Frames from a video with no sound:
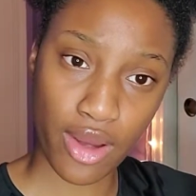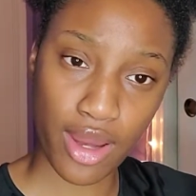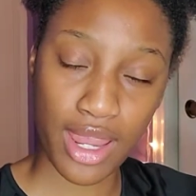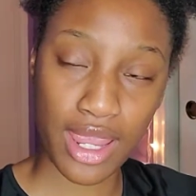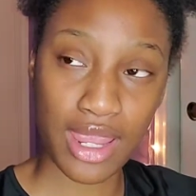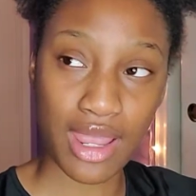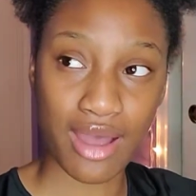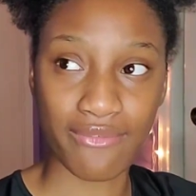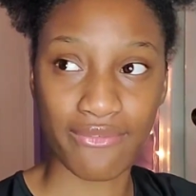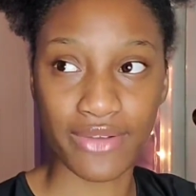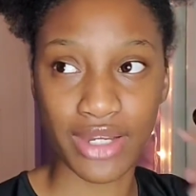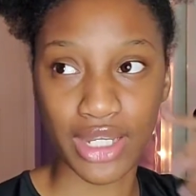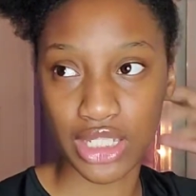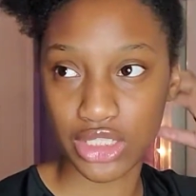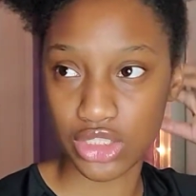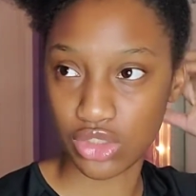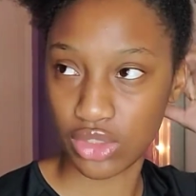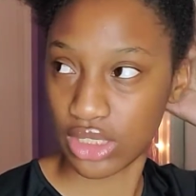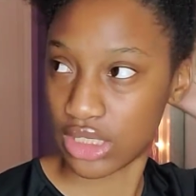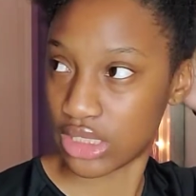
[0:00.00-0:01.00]
and y'all finna
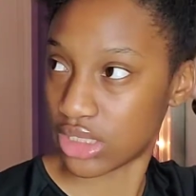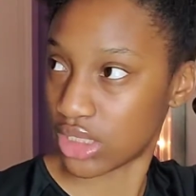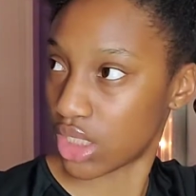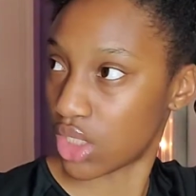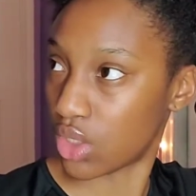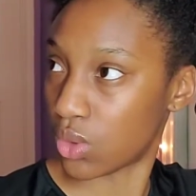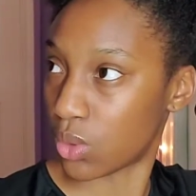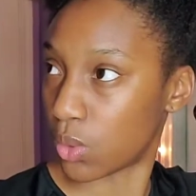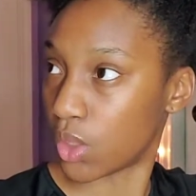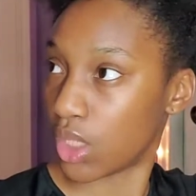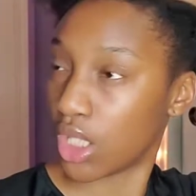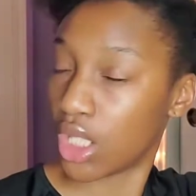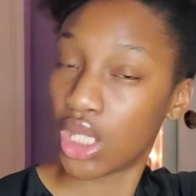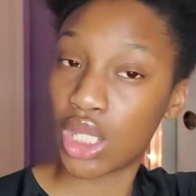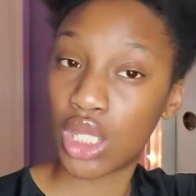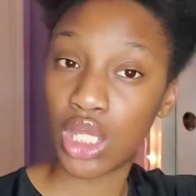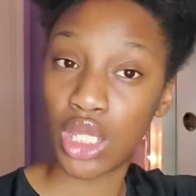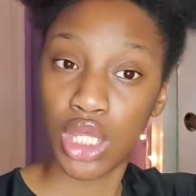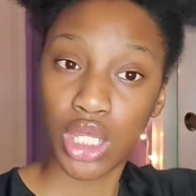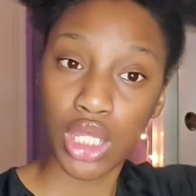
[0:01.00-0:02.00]
enjoy this little
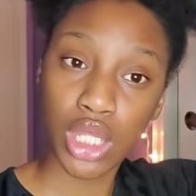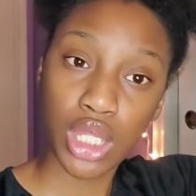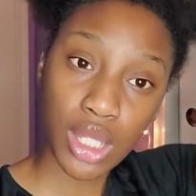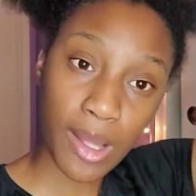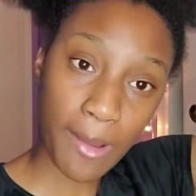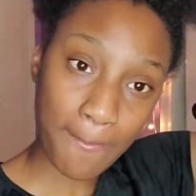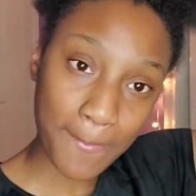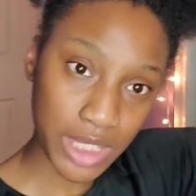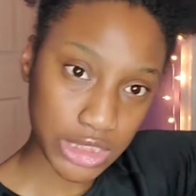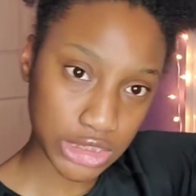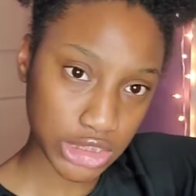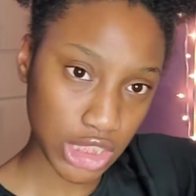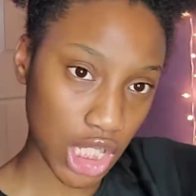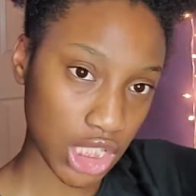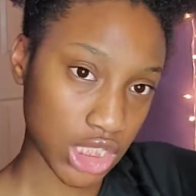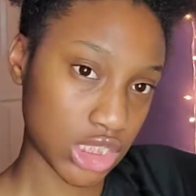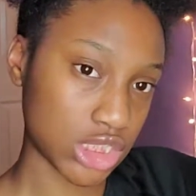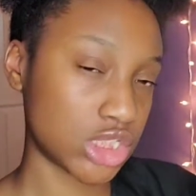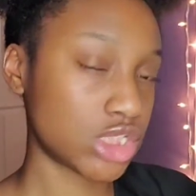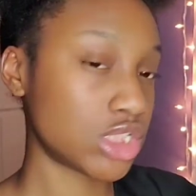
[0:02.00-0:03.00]

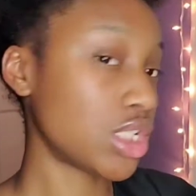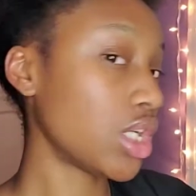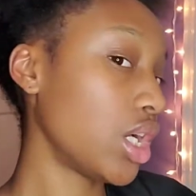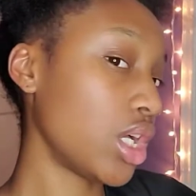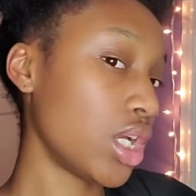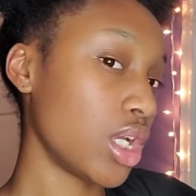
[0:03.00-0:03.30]
montage